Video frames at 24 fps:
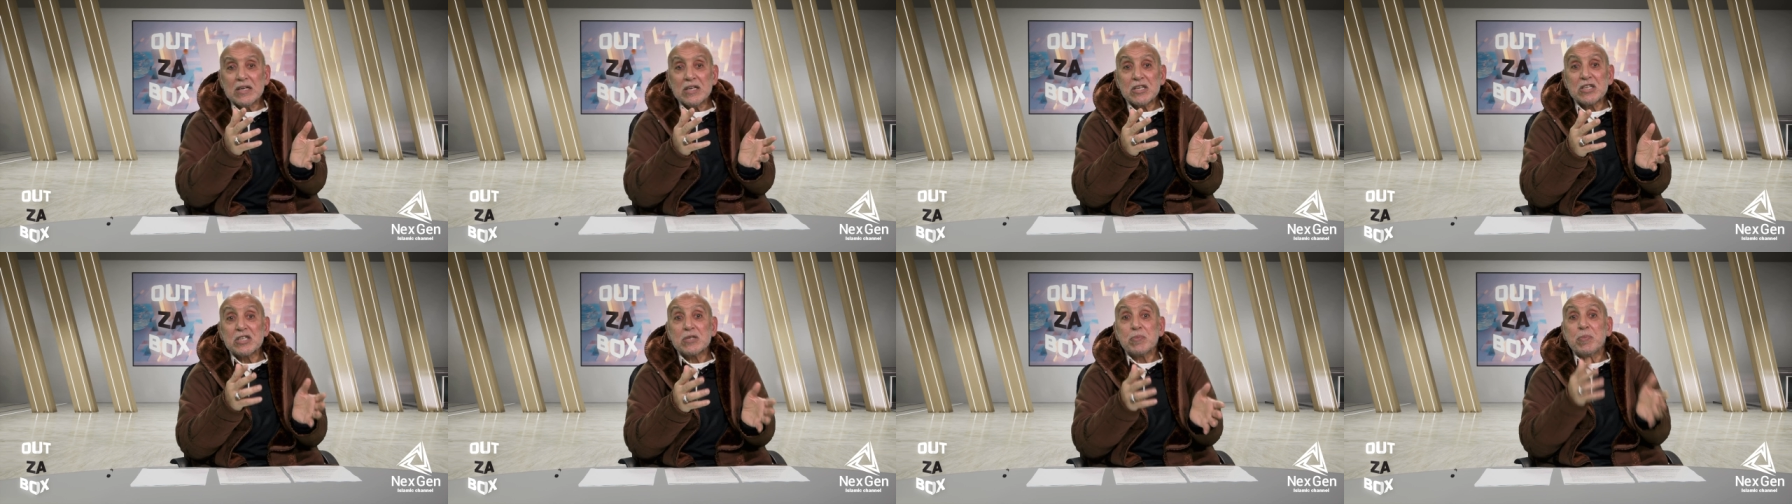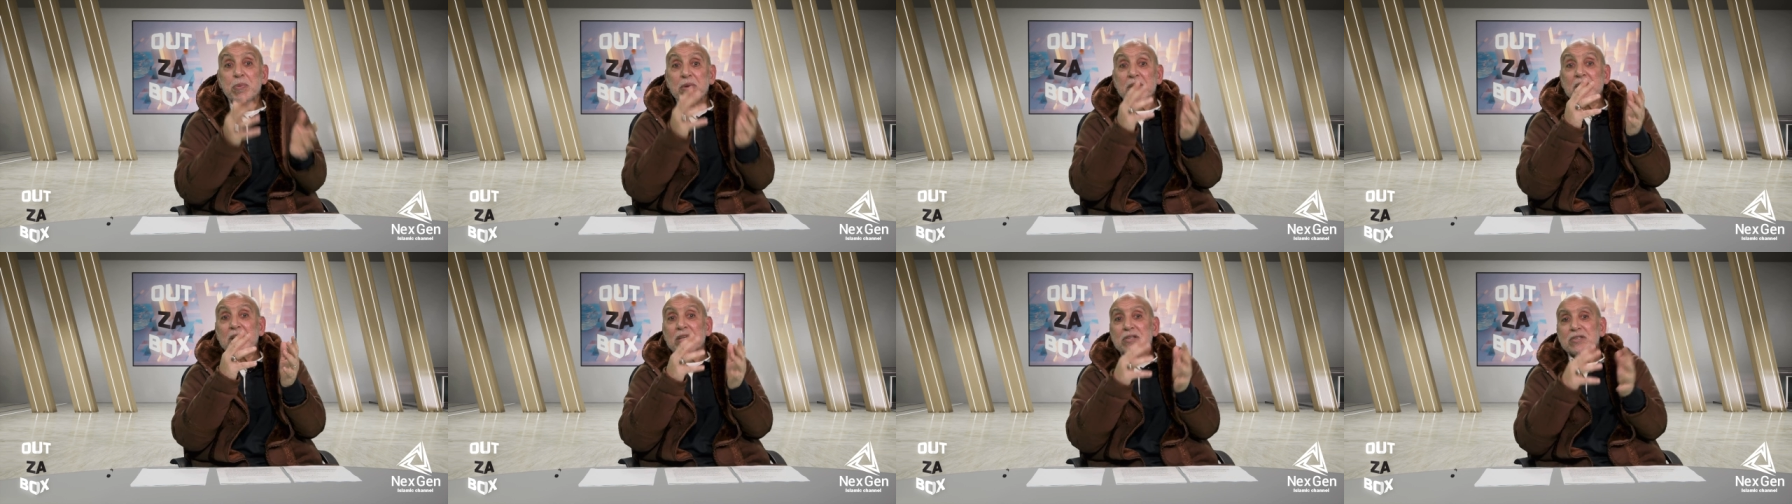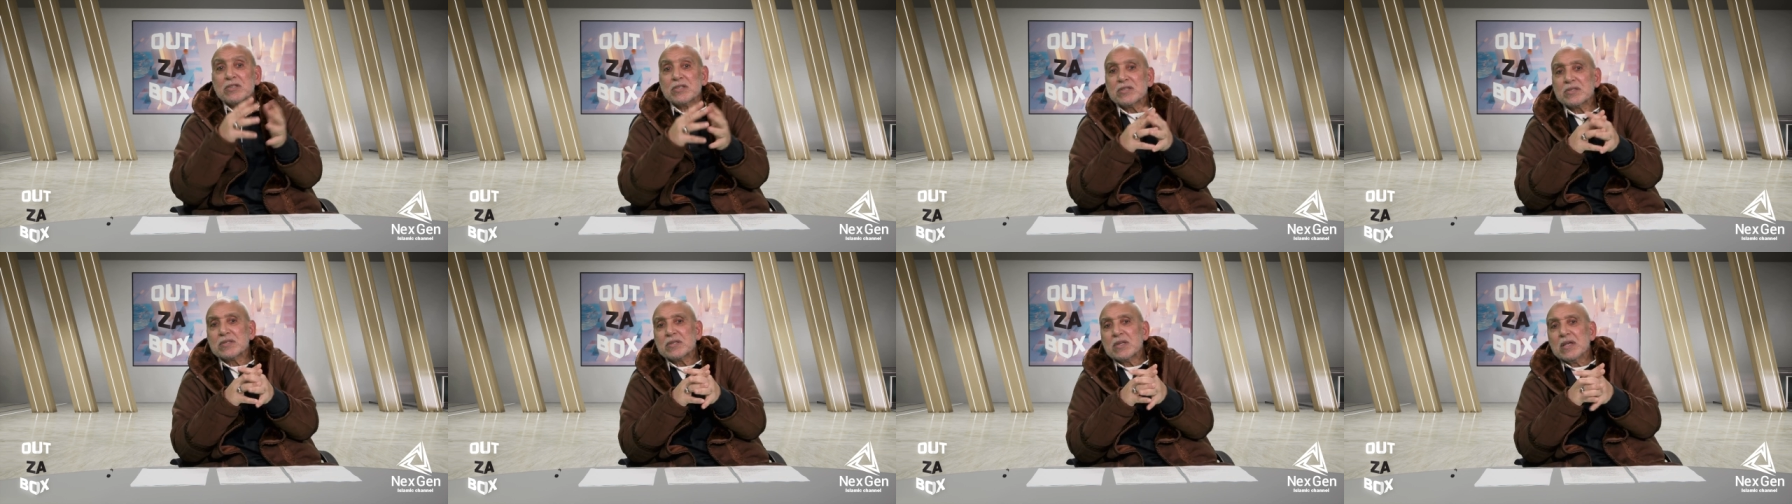
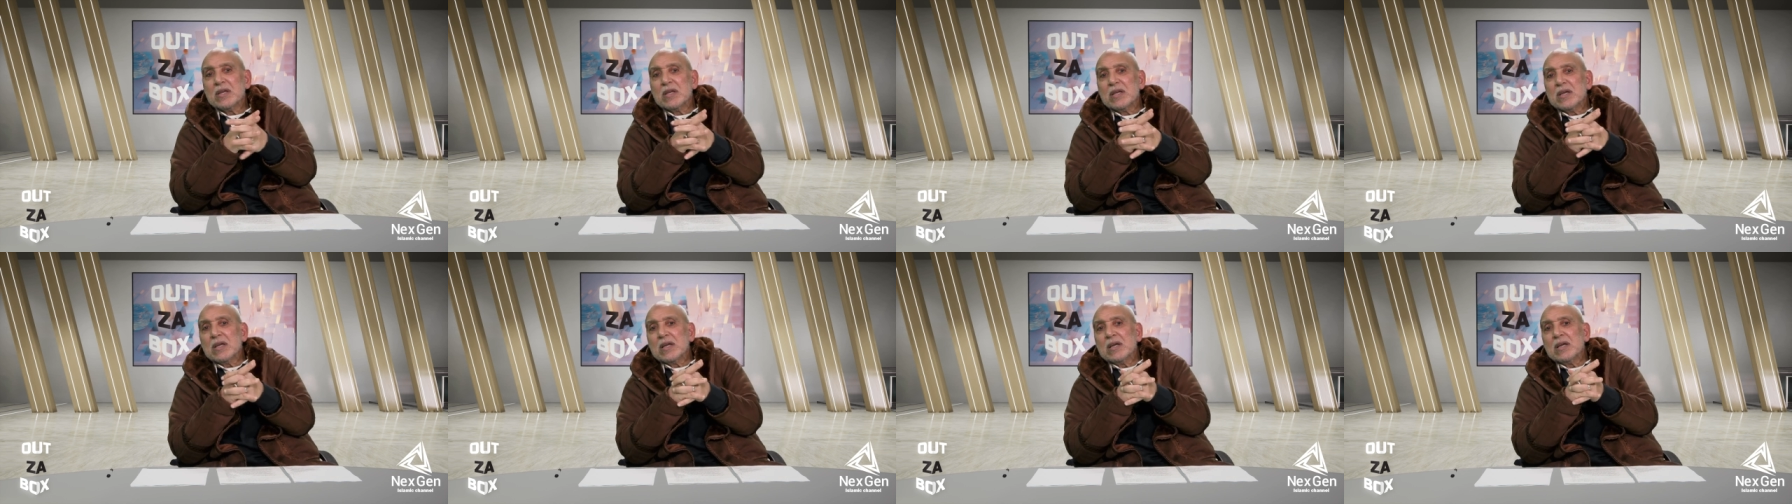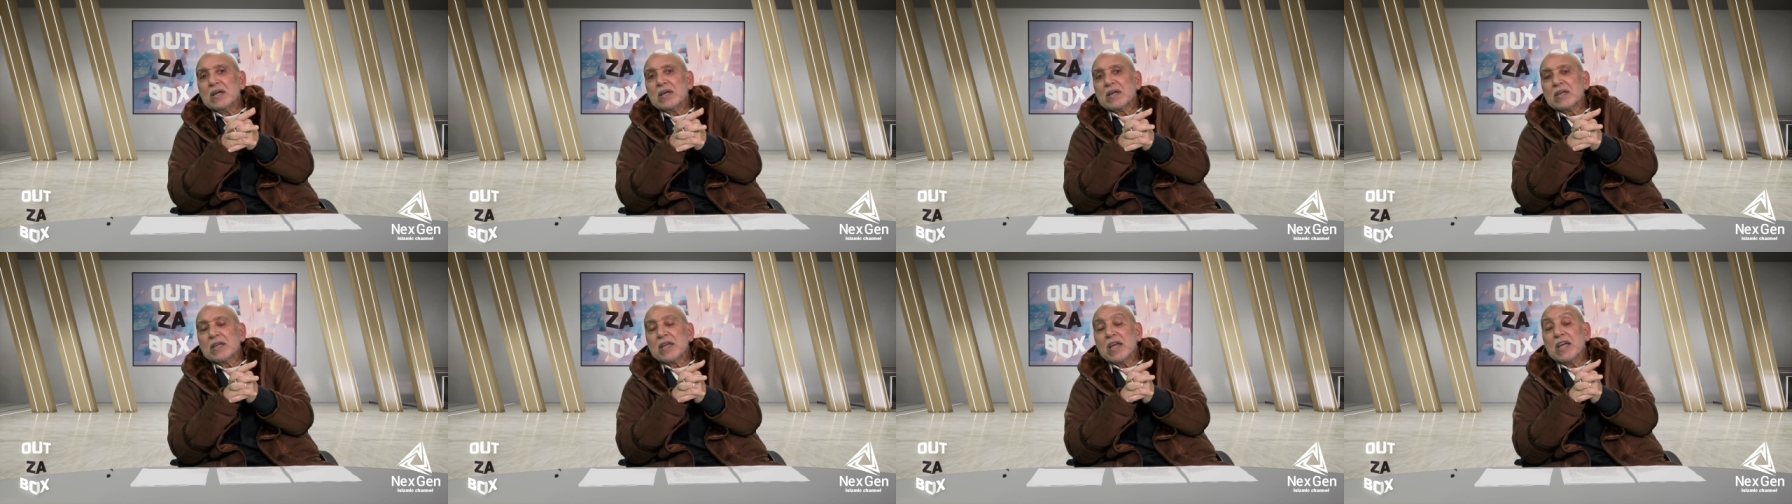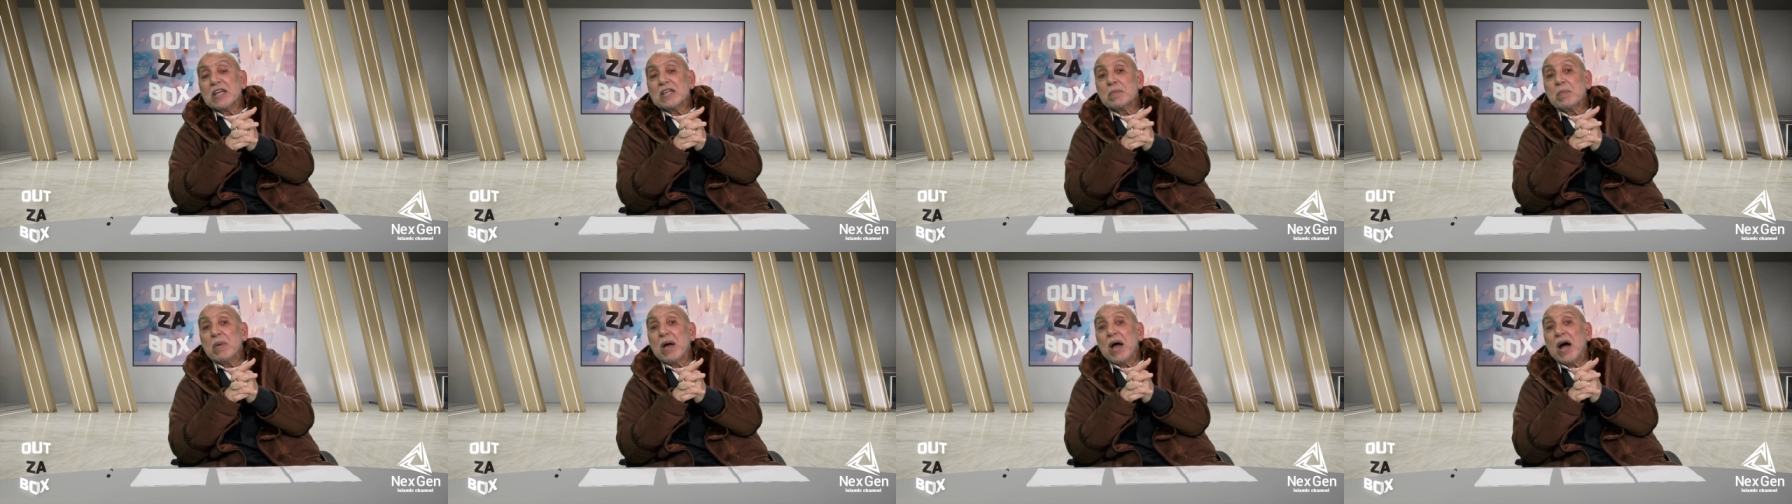experiences
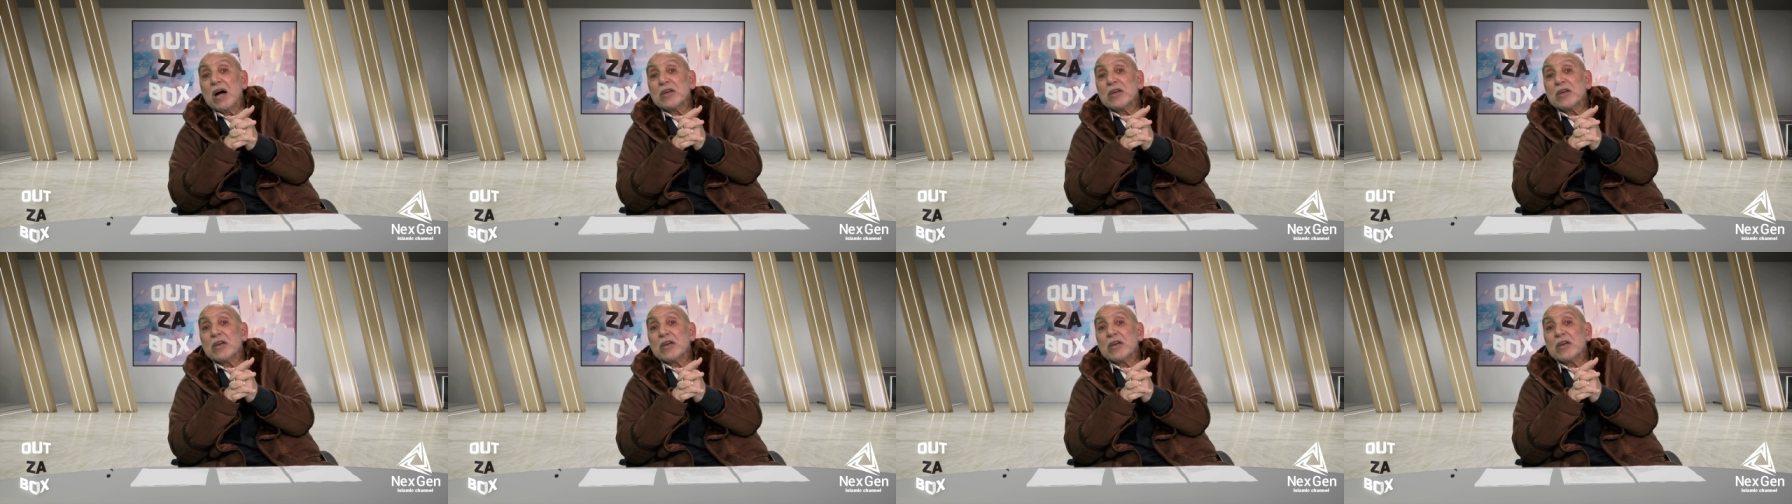gained